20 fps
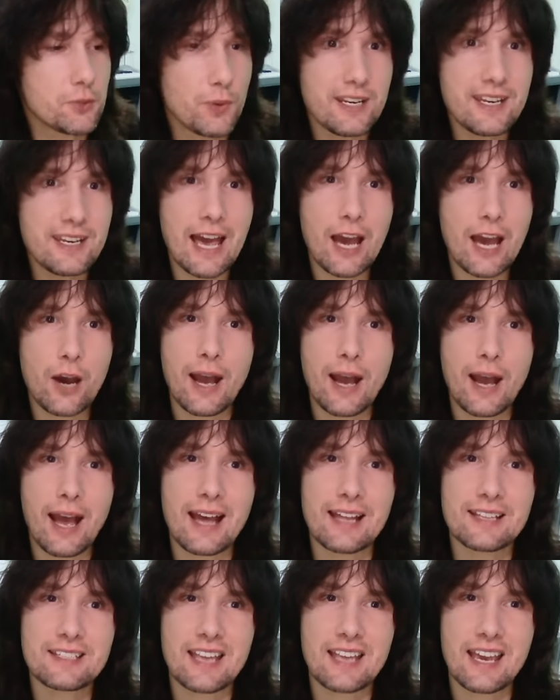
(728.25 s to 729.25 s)
we're now
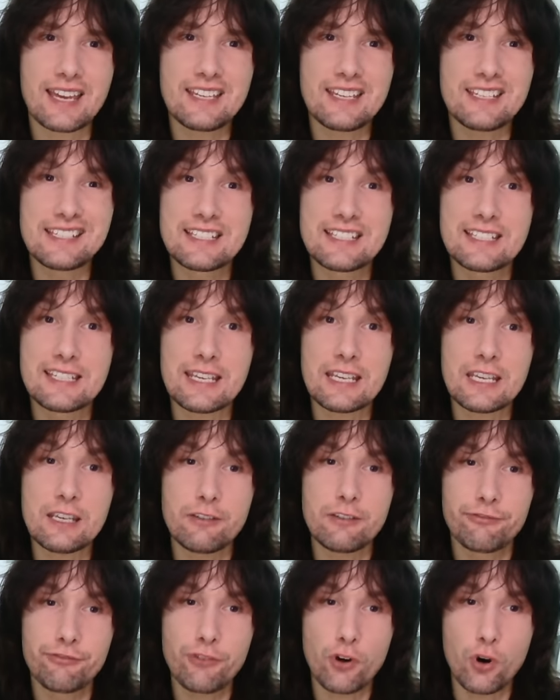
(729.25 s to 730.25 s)
at a
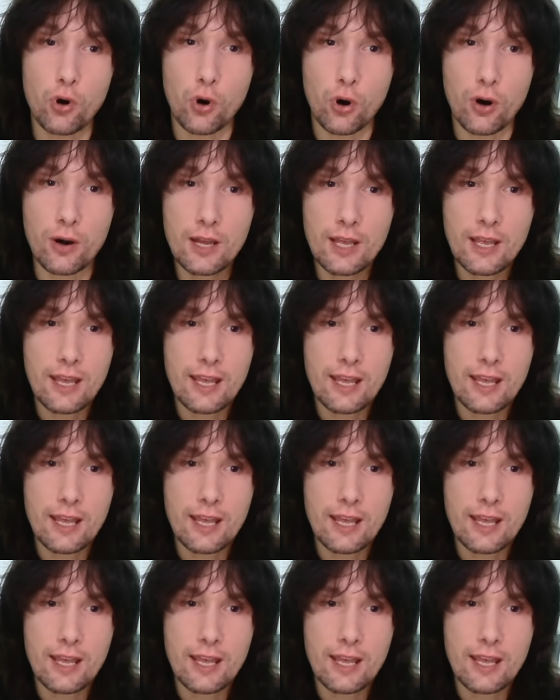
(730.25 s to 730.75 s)
D4.